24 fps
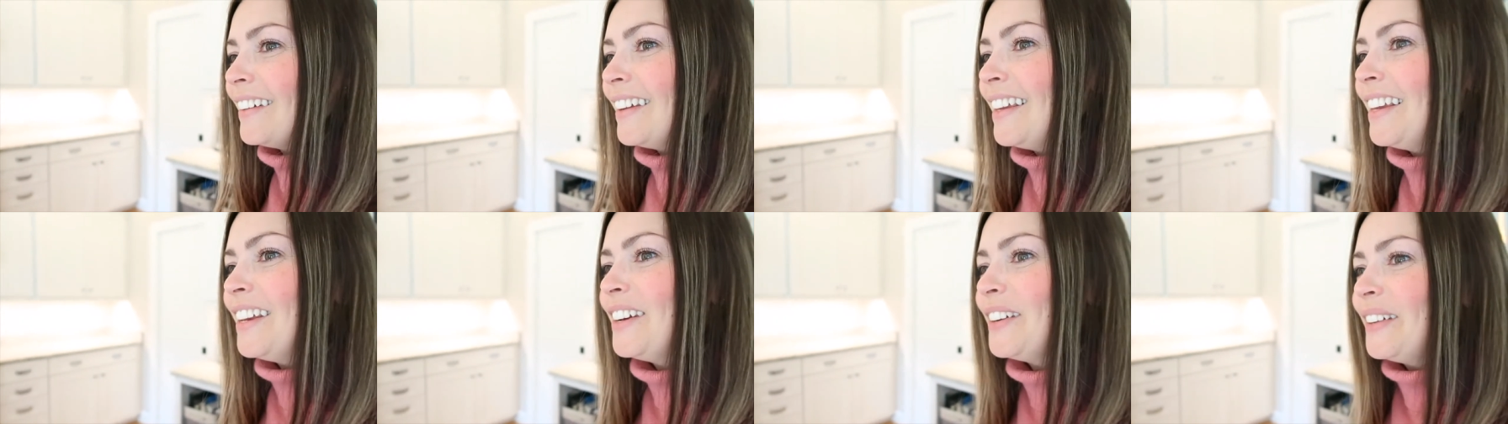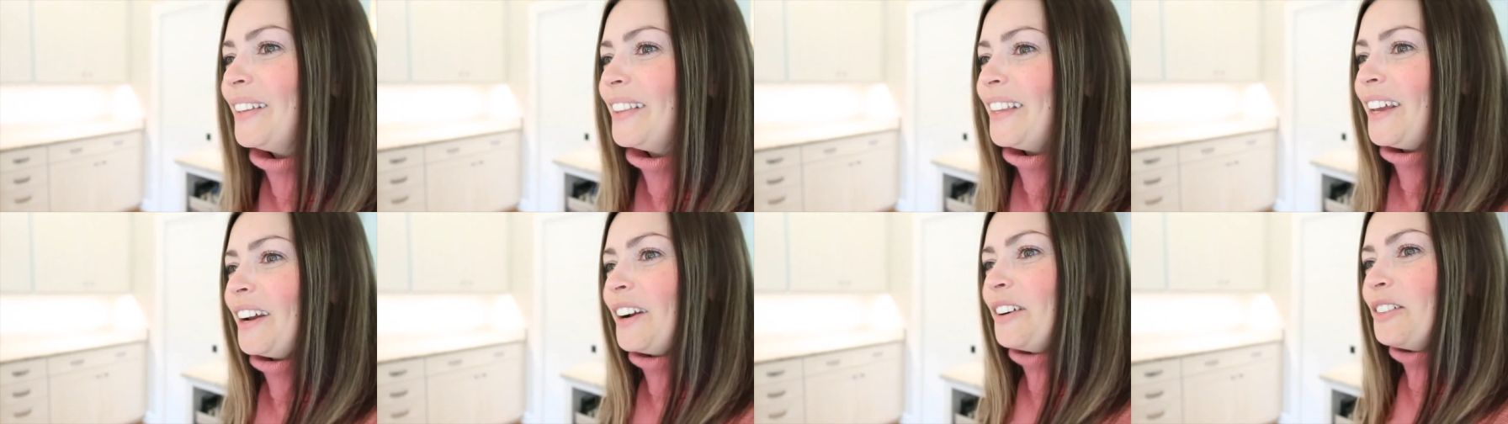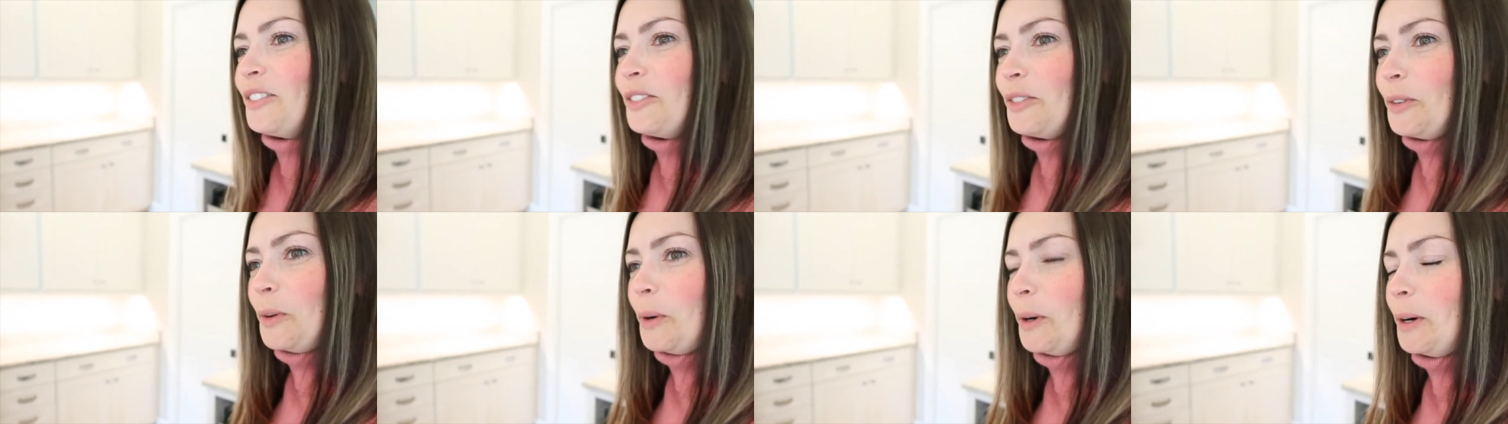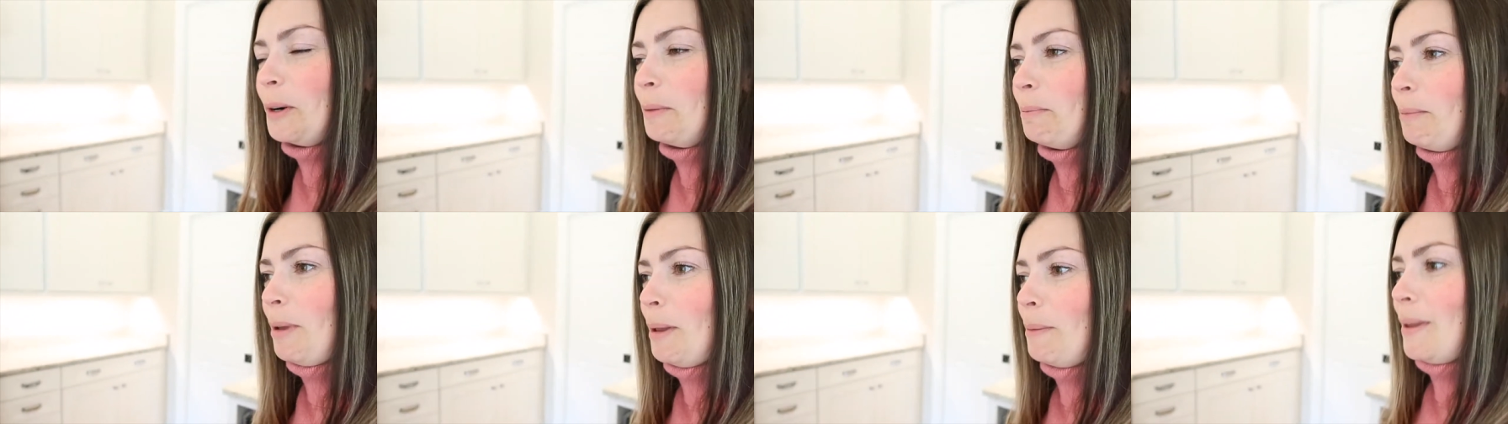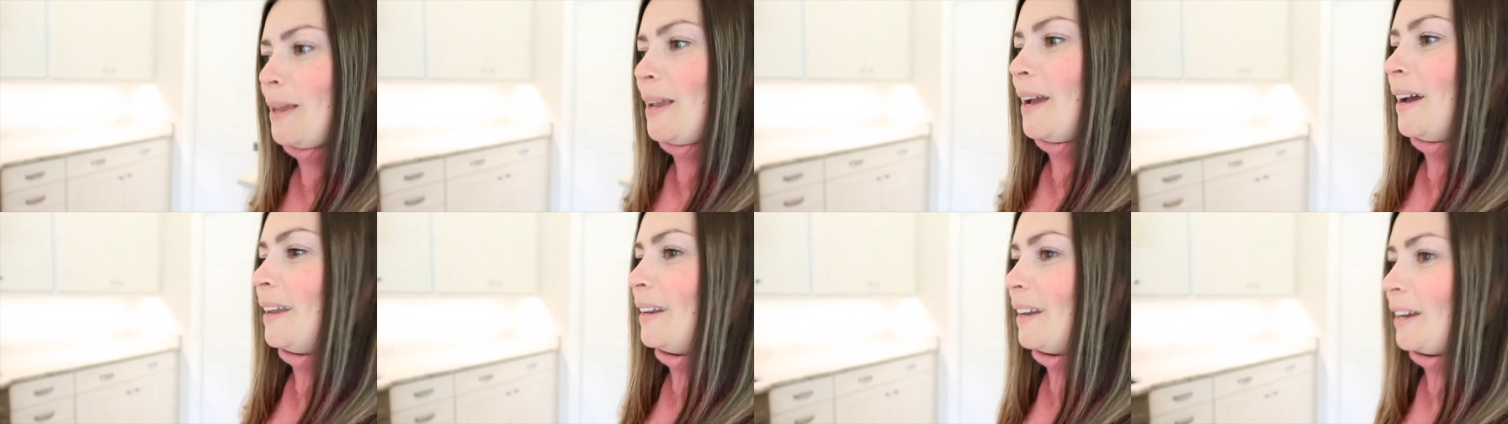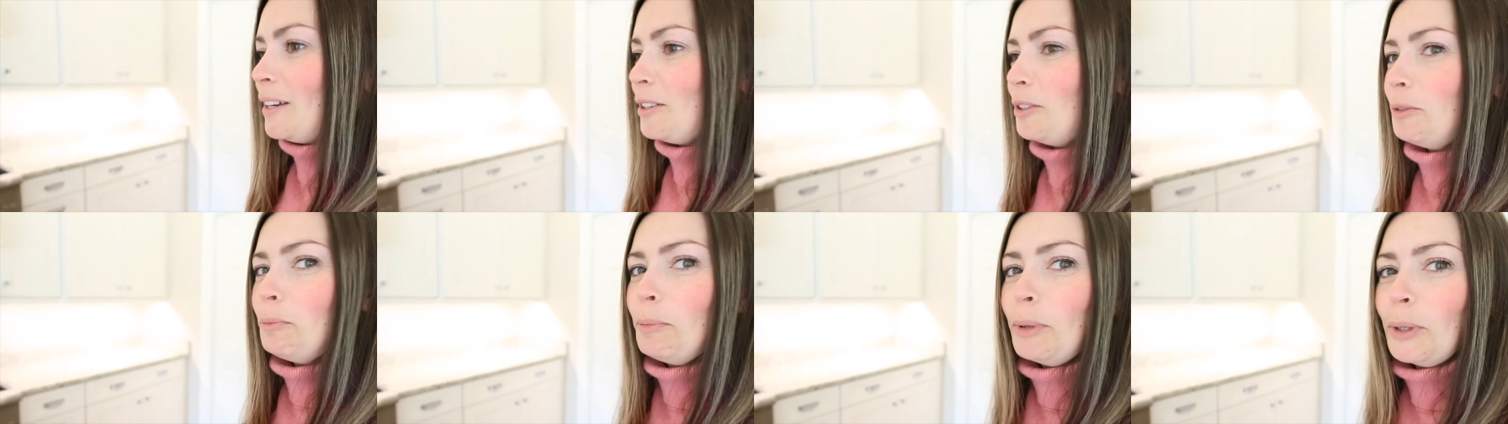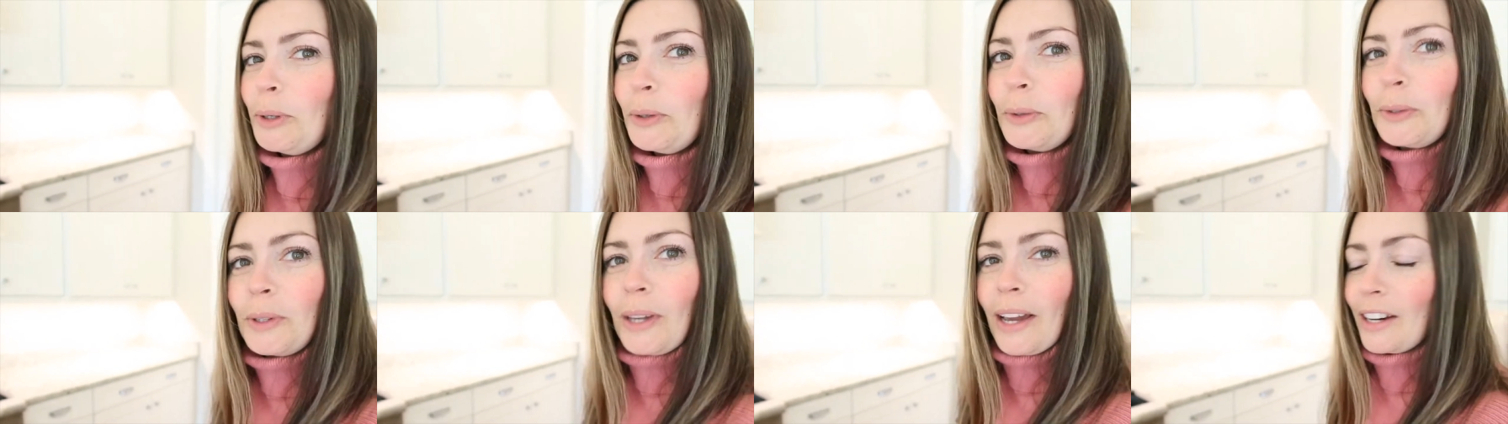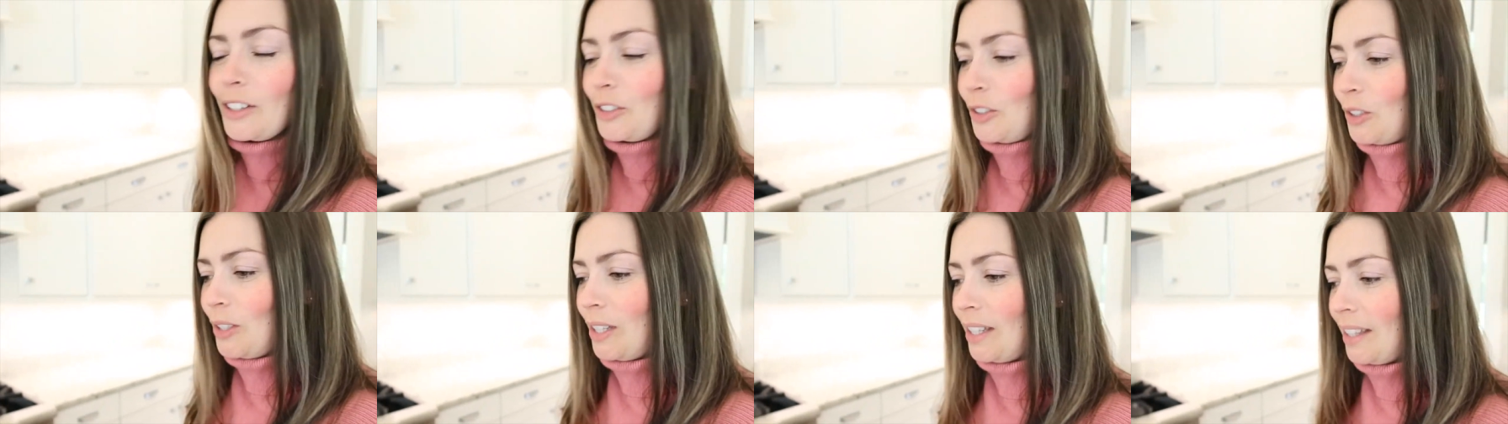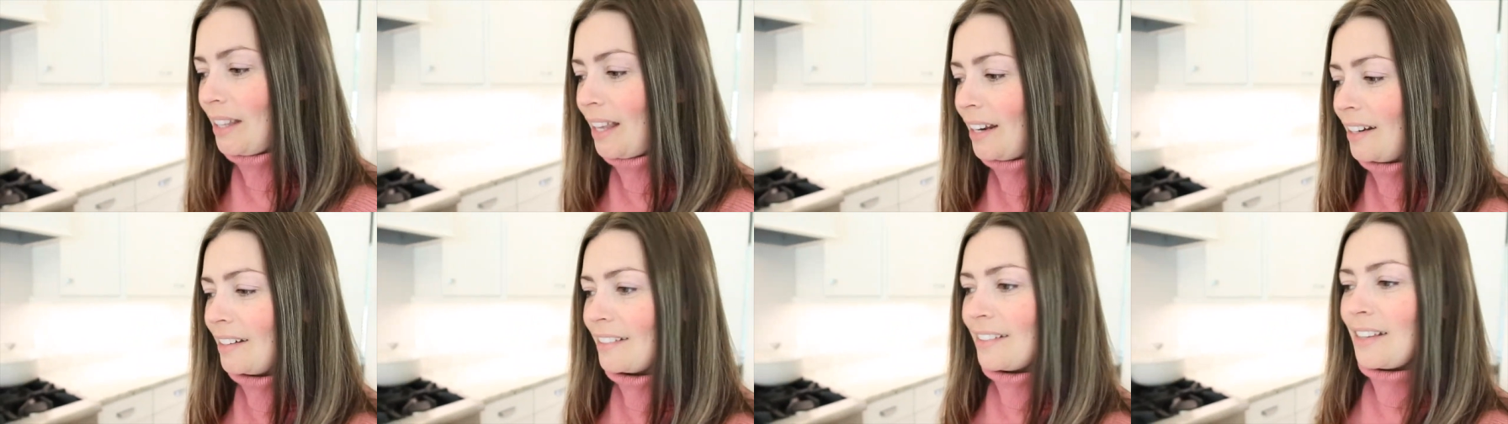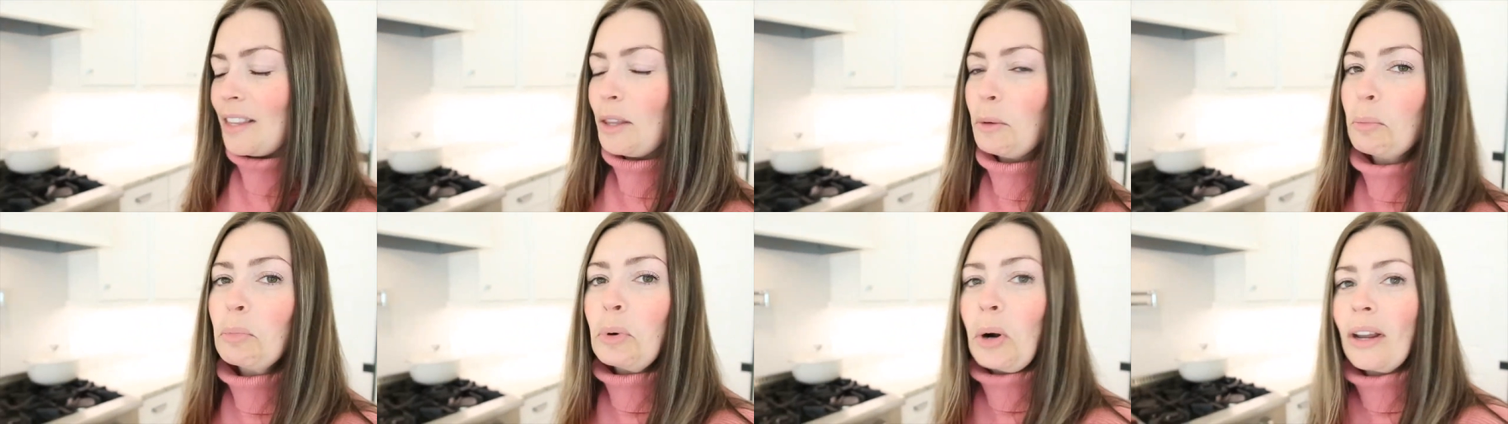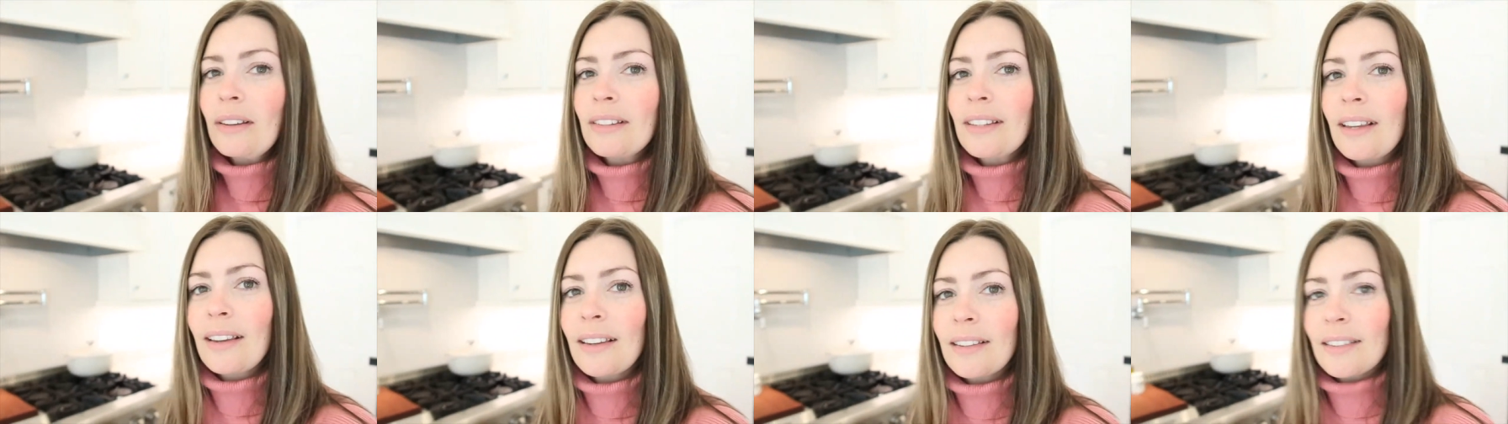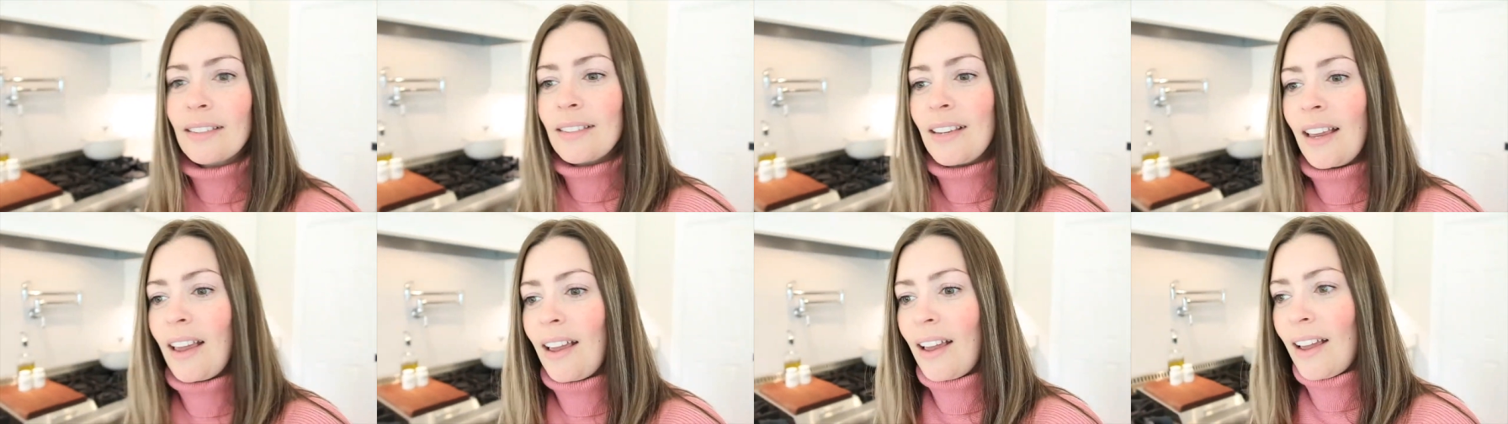here and there for maybe a next build. Actually, that is in the process